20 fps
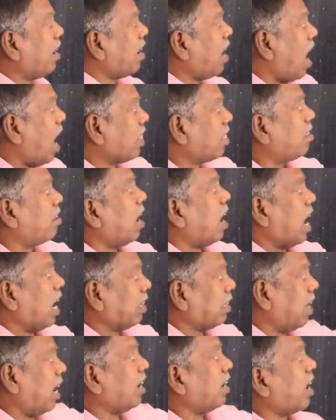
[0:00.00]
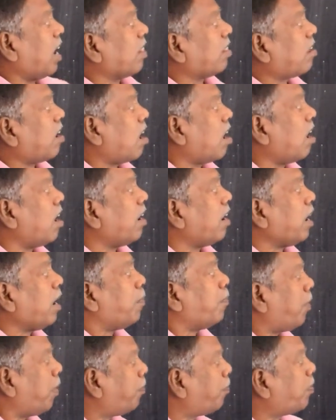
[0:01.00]
And that
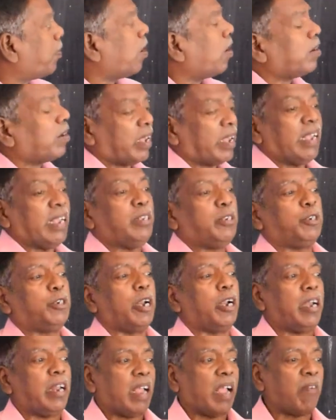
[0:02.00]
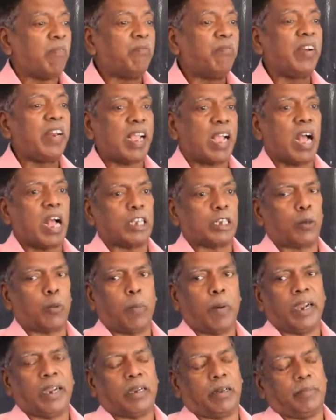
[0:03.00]
authority prepare each and every
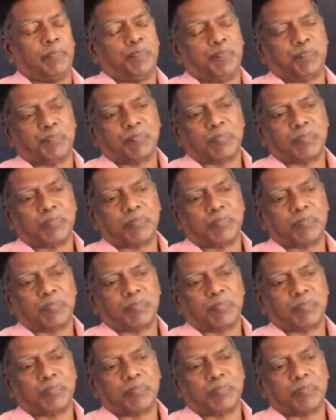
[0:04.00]
aspect.